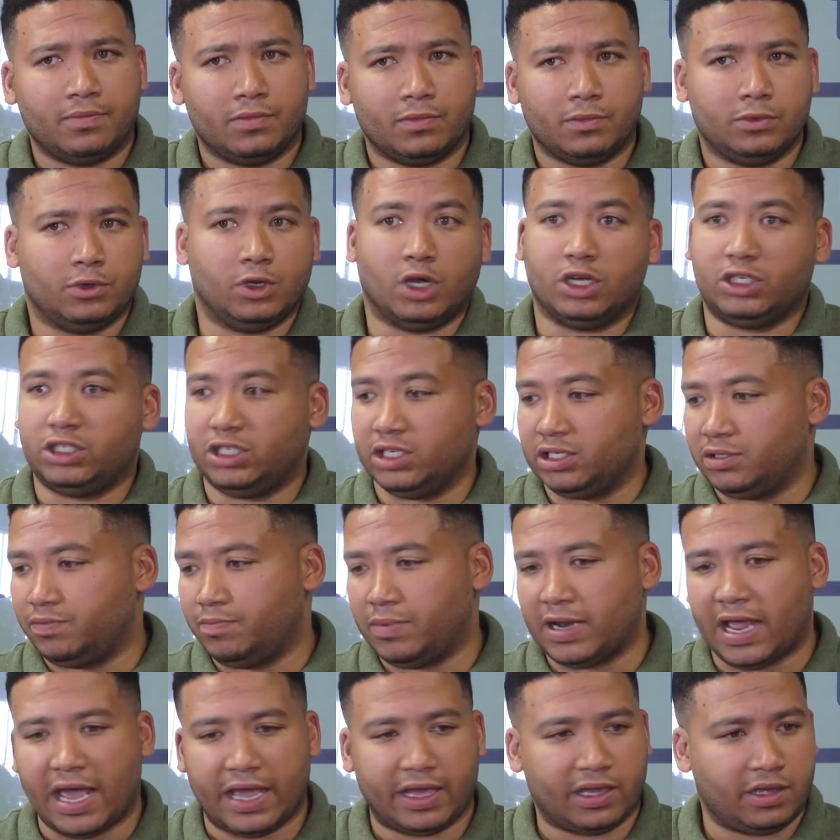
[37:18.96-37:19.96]
not just
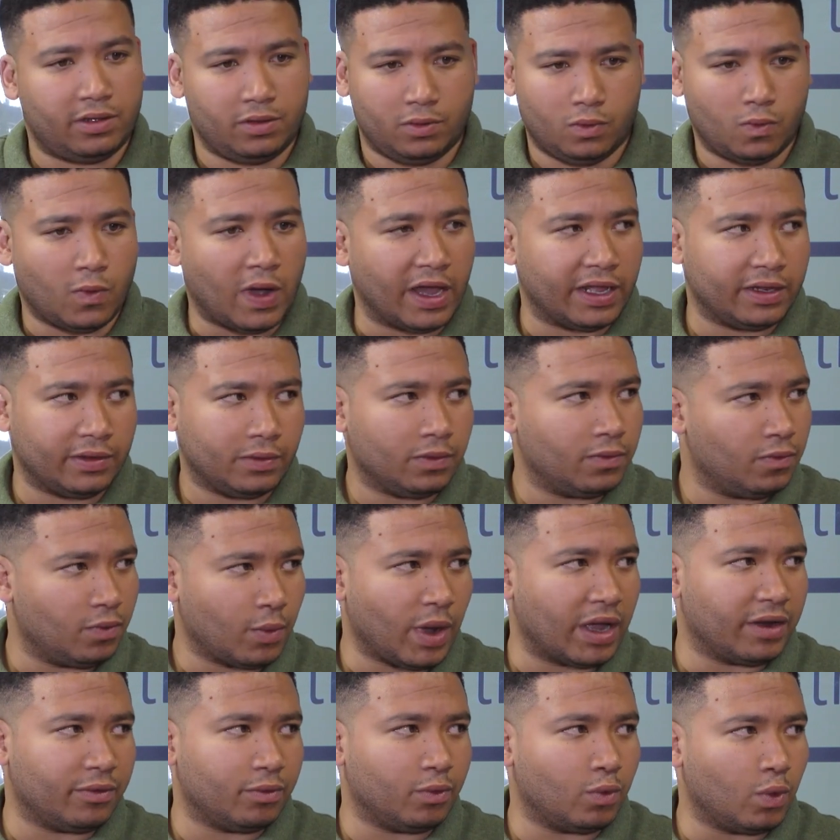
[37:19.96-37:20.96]
black, white
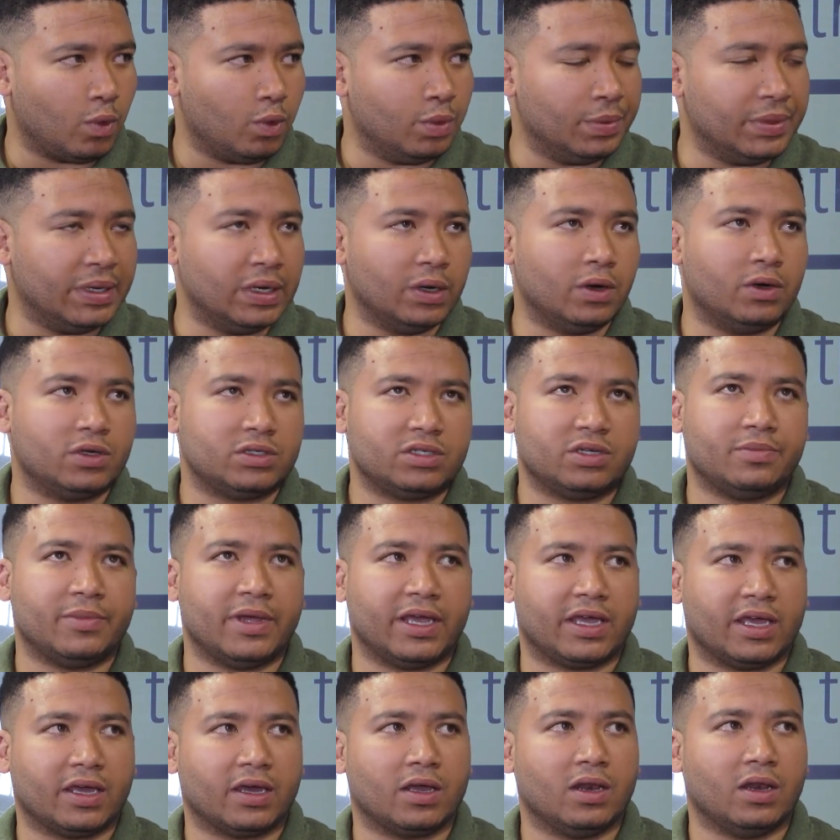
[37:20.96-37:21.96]
women are also
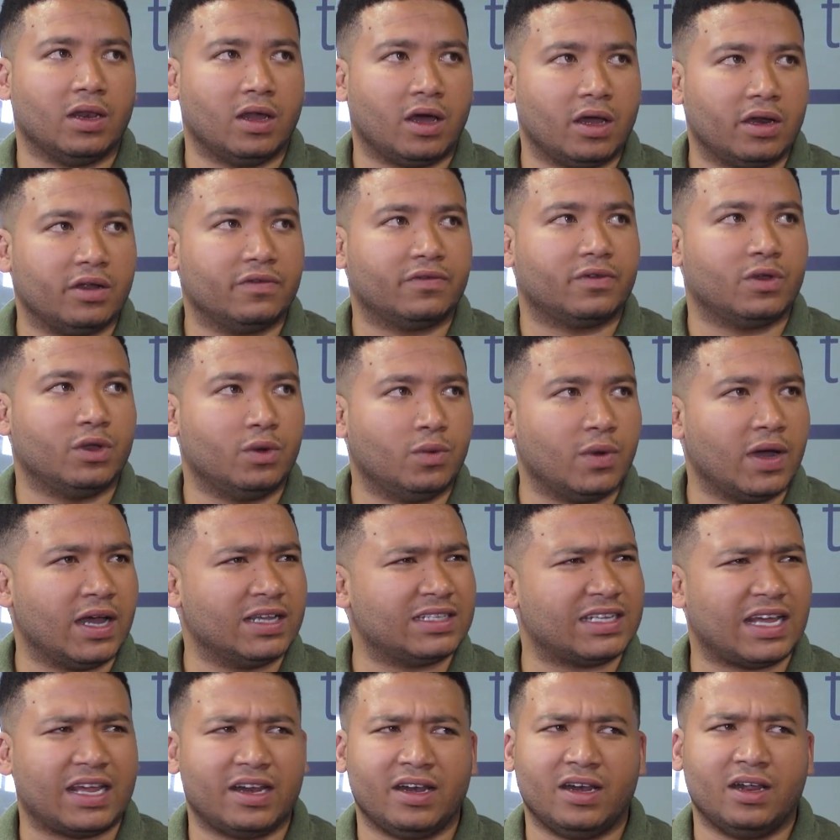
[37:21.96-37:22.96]
making a lot of good wines.
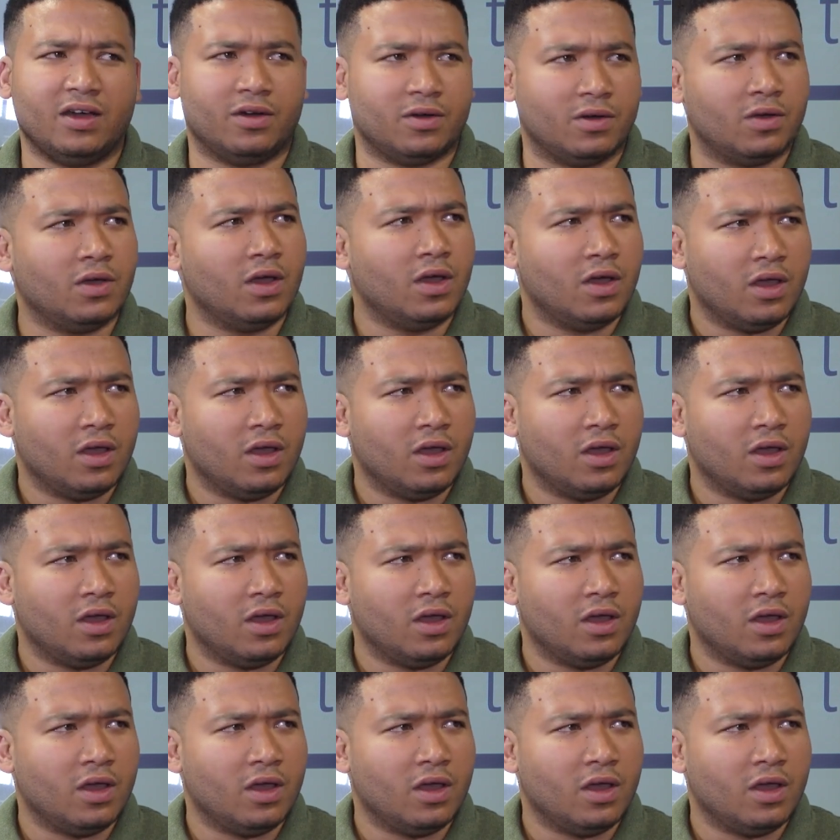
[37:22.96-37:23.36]
I don't know.